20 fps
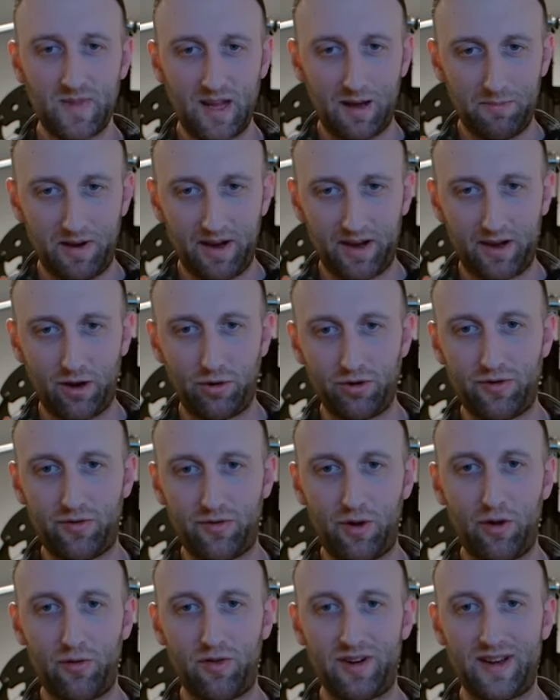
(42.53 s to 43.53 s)
I've been a coach
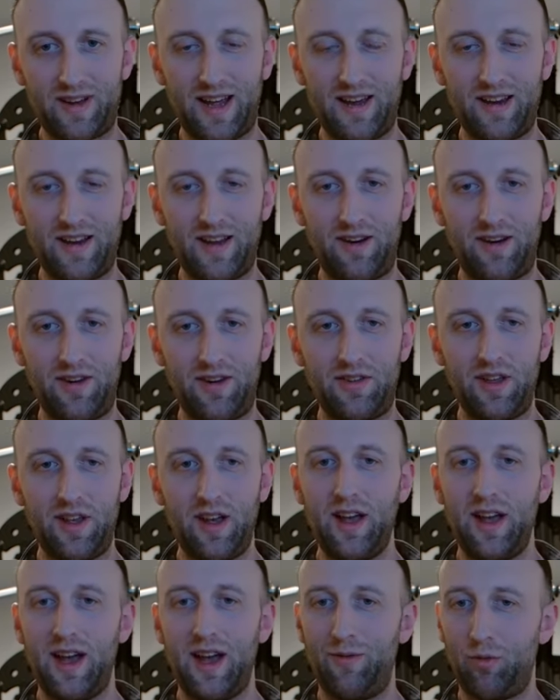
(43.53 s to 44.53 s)
for over 10 years.
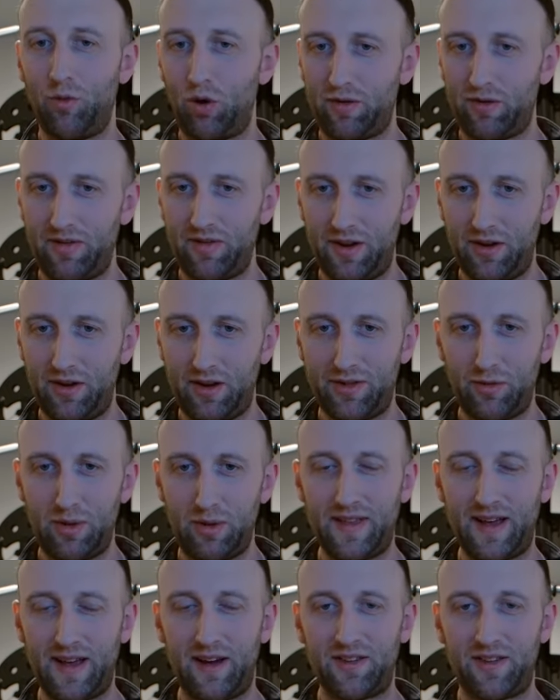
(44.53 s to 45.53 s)
I've worked with nearly
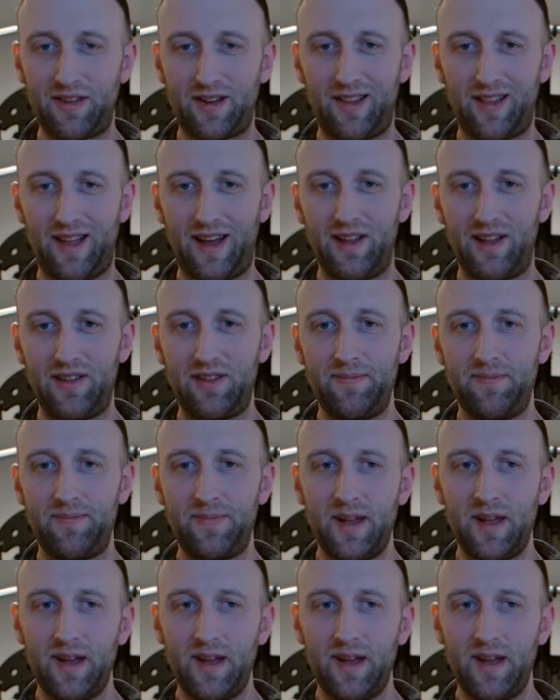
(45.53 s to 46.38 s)
3,000 clients.